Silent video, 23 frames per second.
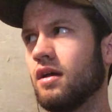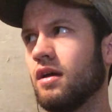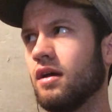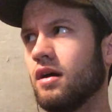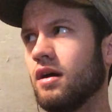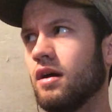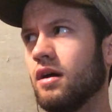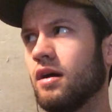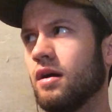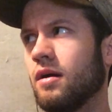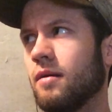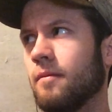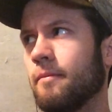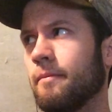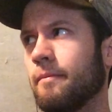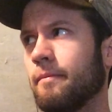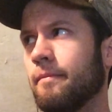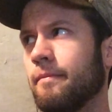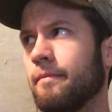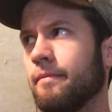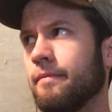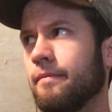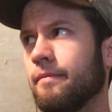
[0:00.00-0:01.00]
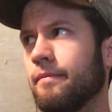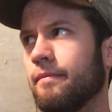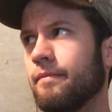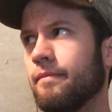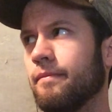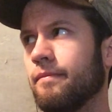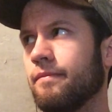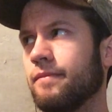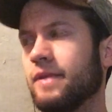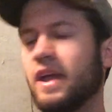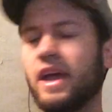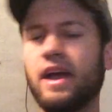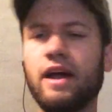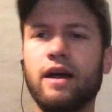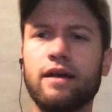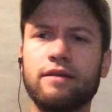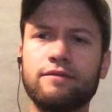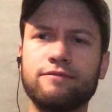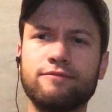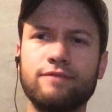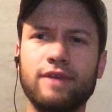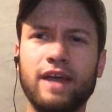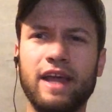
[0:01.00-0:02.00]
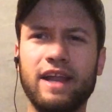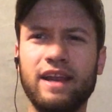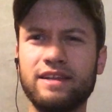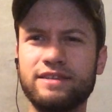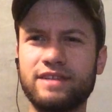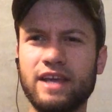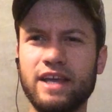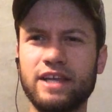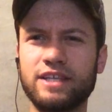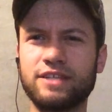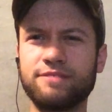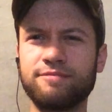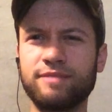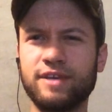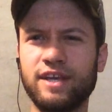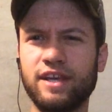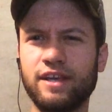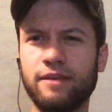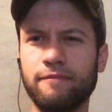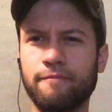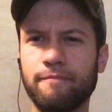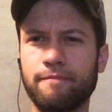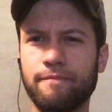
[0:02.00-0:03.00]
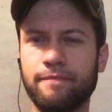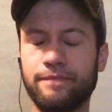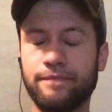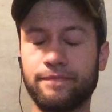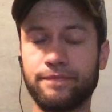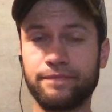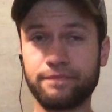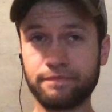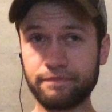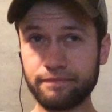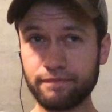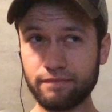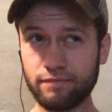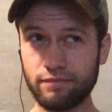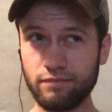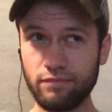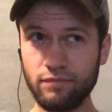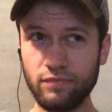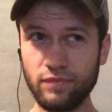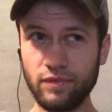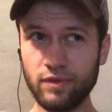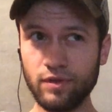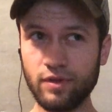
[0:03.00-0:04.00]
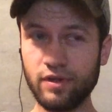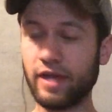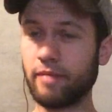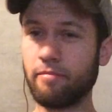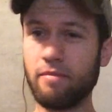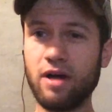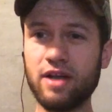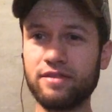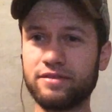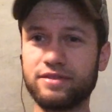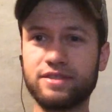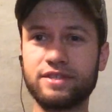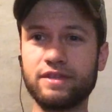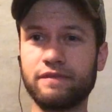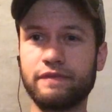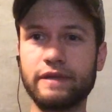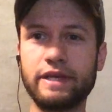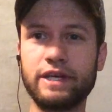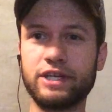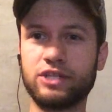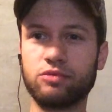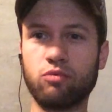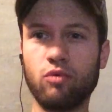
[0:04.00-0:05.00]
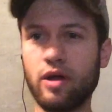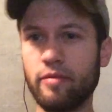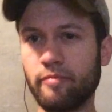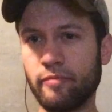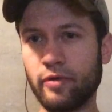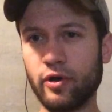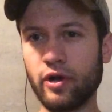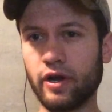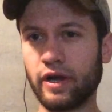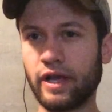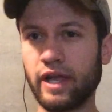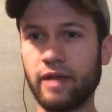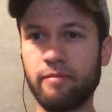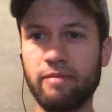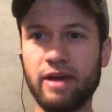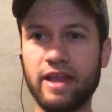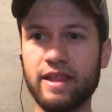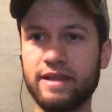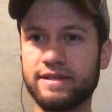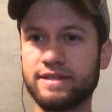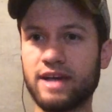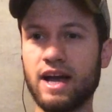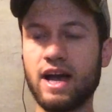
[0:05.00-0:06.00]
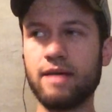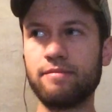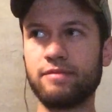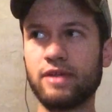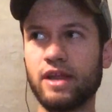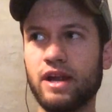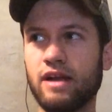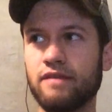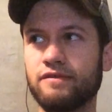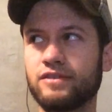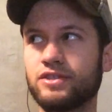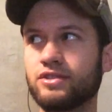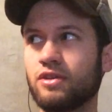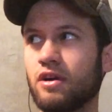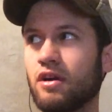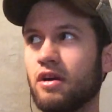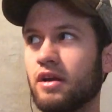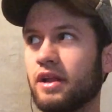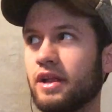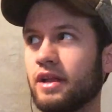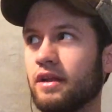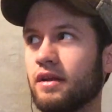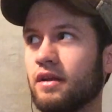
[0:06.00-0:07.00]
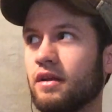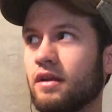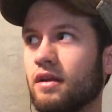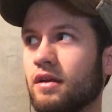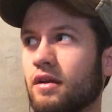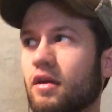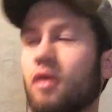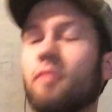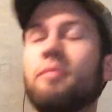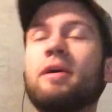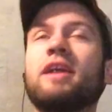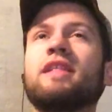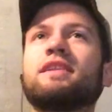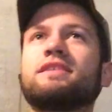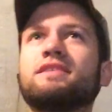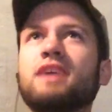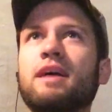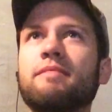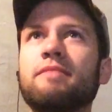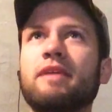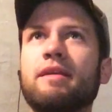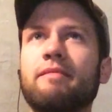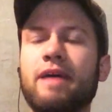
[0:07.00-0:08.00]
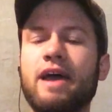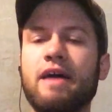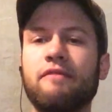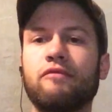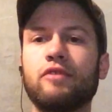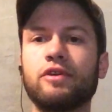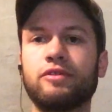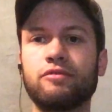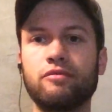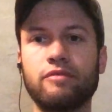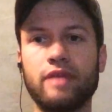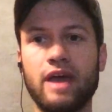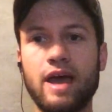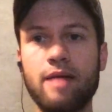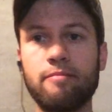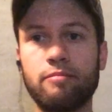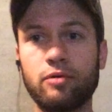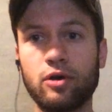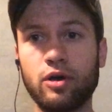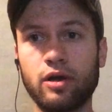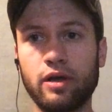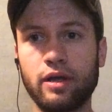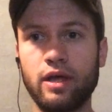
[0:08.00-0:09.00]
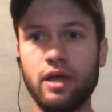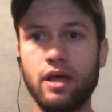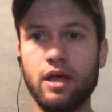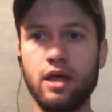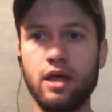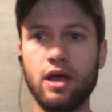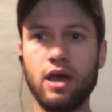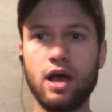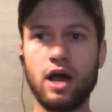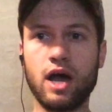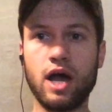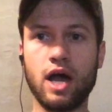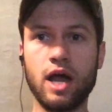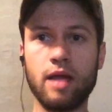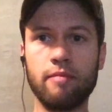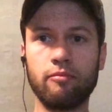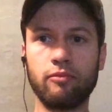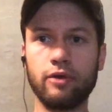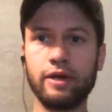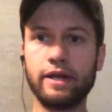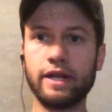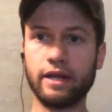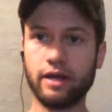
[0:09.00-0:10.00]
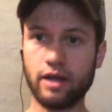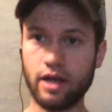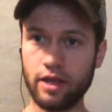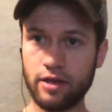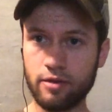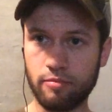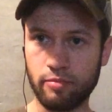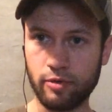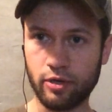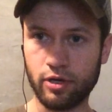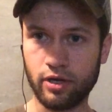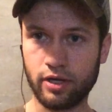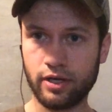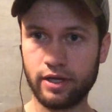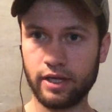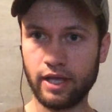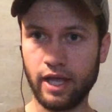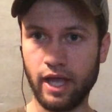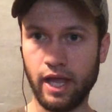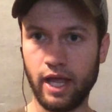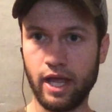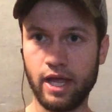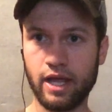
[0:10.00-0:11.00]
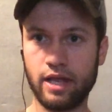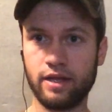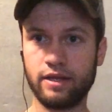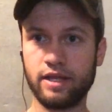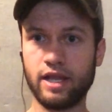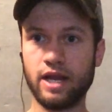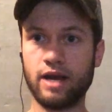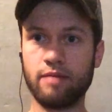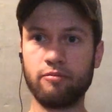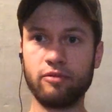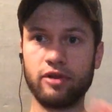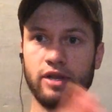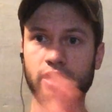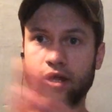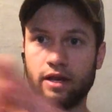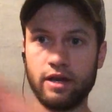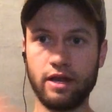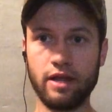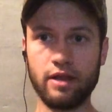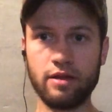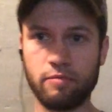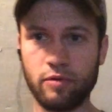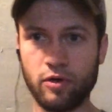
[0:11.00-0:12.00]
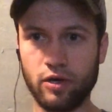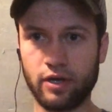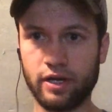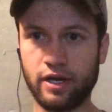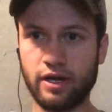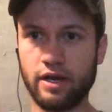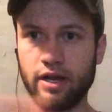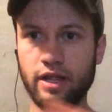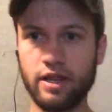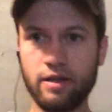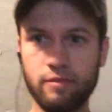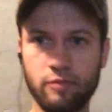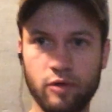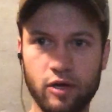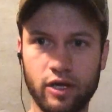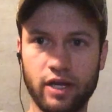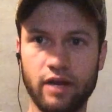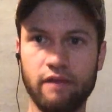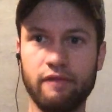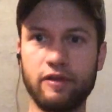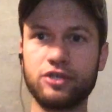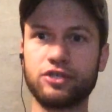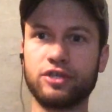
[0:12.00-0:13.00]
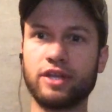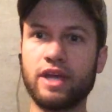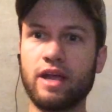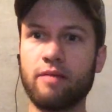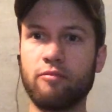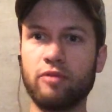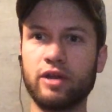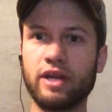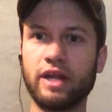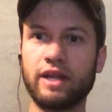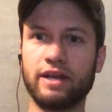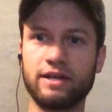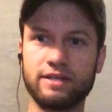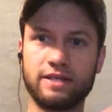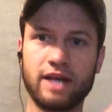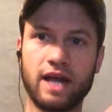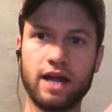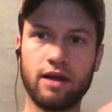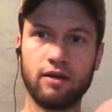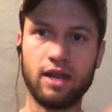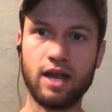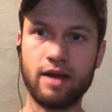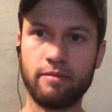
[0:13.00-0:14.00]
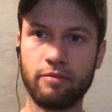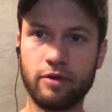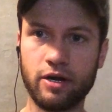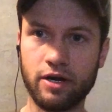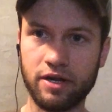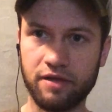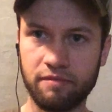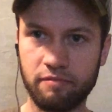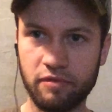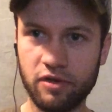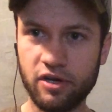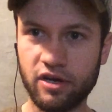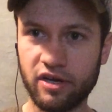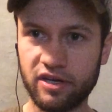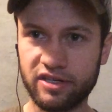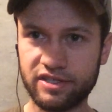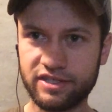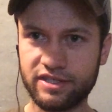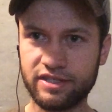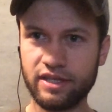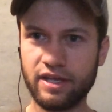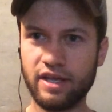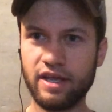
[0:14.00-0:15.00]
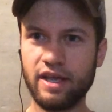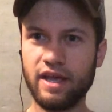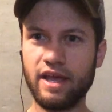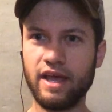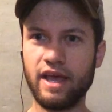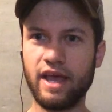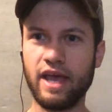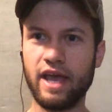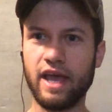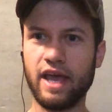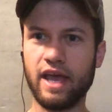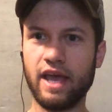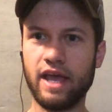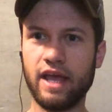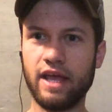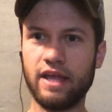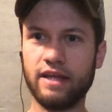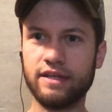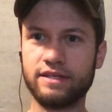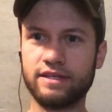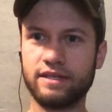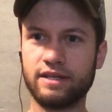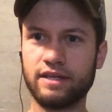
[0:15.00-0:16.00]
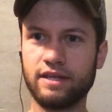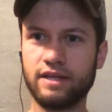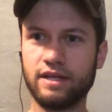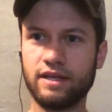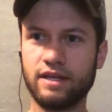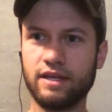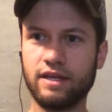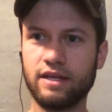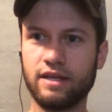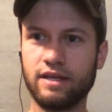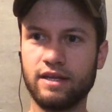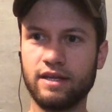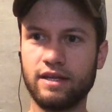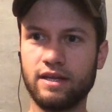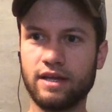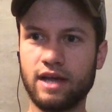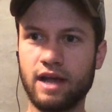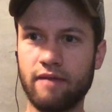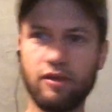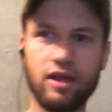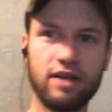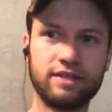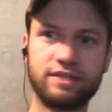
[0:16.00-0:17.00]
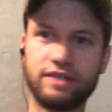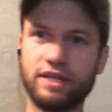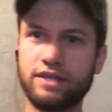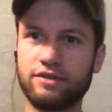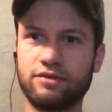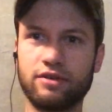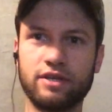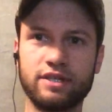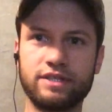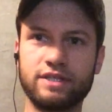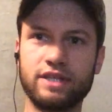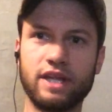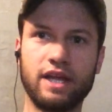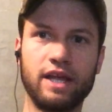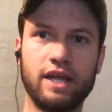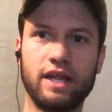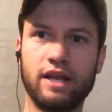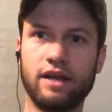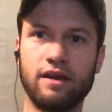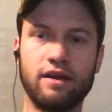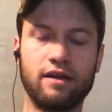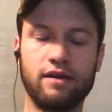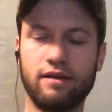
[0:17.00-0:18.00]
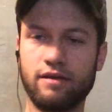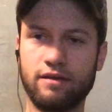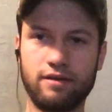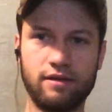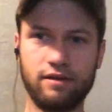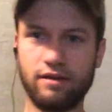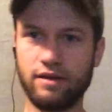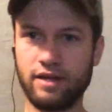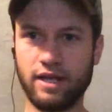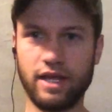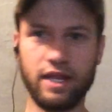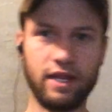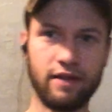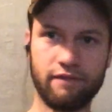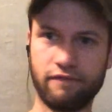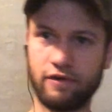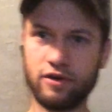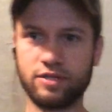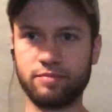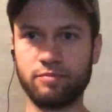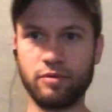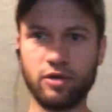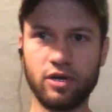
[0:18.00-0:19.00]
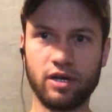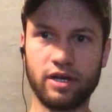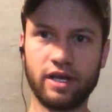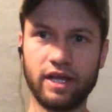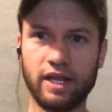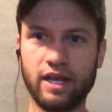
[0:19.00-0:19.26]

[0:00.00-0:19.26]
Yeah, and it takes me like months to finish one book, and by the time that I've started, or by the time that I'm halfway through that book, I'm reading another book, and then I'm reading another book and another book, and eventually I'm reading an entire library of books, and I've lost interest in the first book,